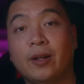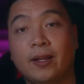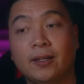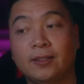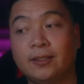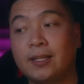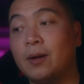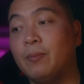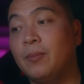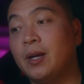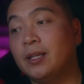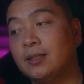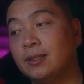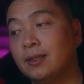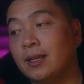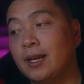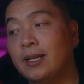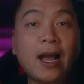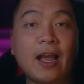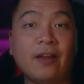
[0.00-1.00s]
there's not much
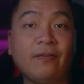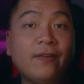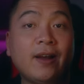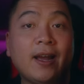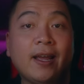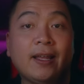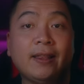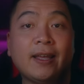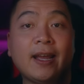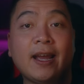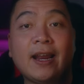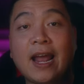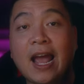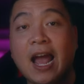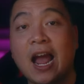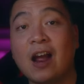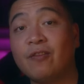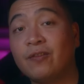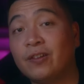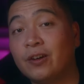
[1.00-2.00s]
light. I find that
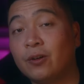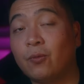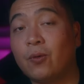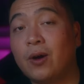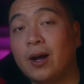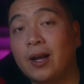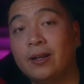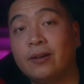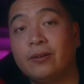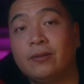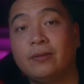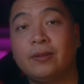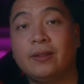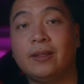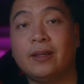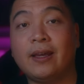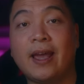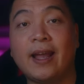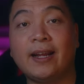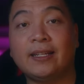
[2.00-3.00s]
after a while,
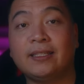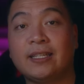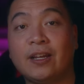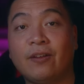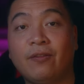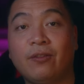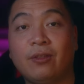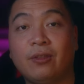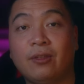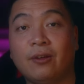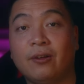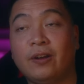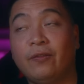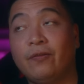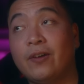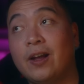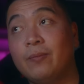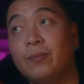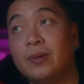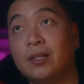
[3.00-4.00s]
the XF
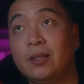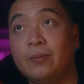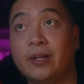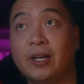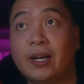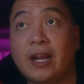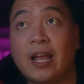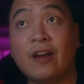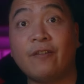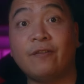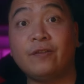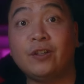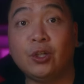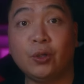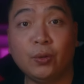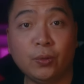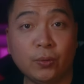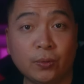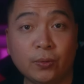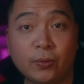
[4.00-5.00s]
35mm
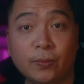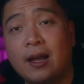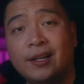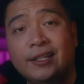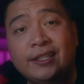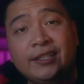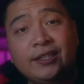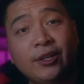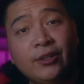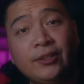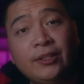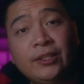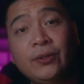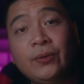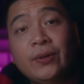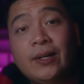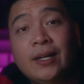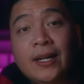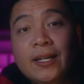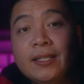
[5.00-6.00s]
f2 uh, starts
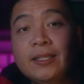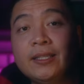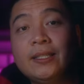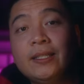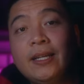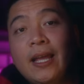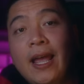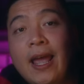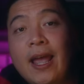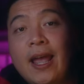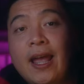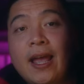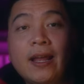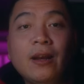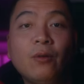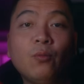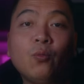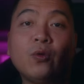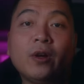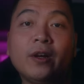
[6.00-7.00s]
to hunt
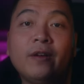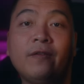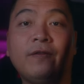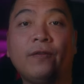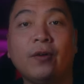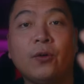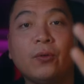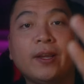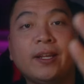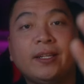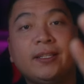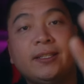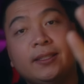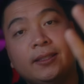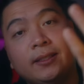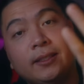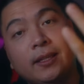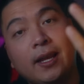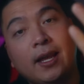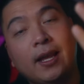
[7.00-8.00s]
and would
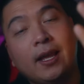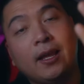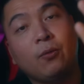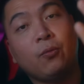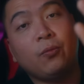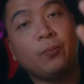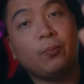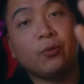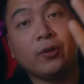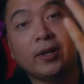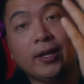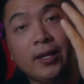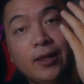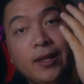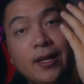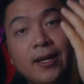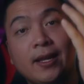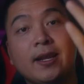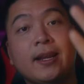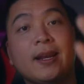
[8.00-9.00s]
focus, uh,
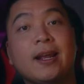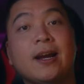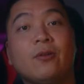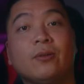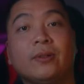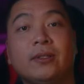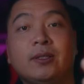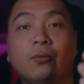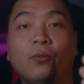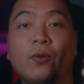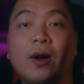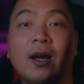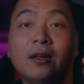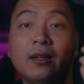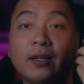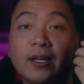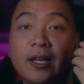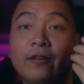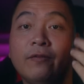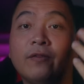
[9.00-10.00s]
breathe in and out while
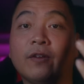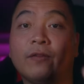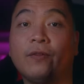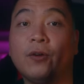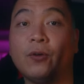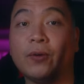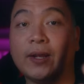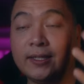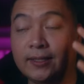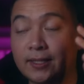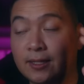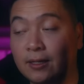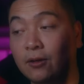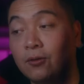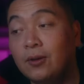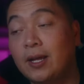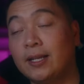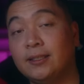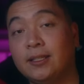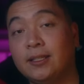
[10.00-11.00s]
looking for focus in low light